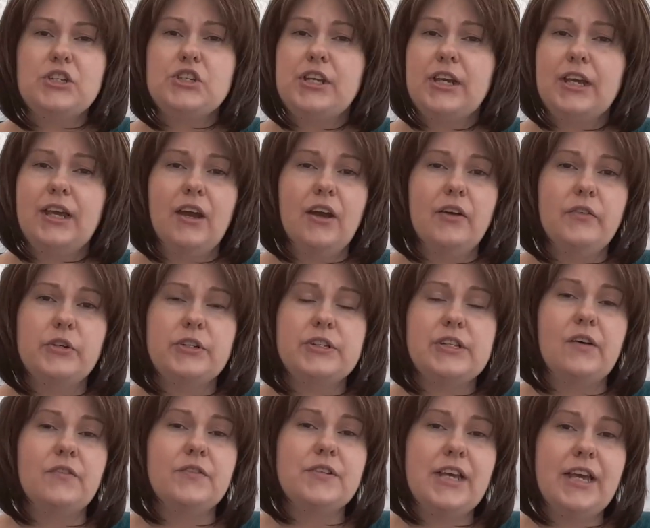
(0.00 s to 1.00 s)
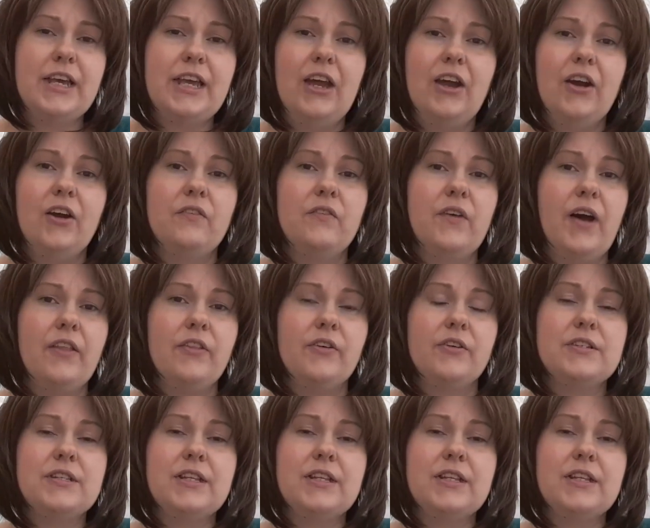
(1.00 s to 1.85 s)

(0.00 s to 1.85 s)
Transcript: Take care of yourself, take care of others,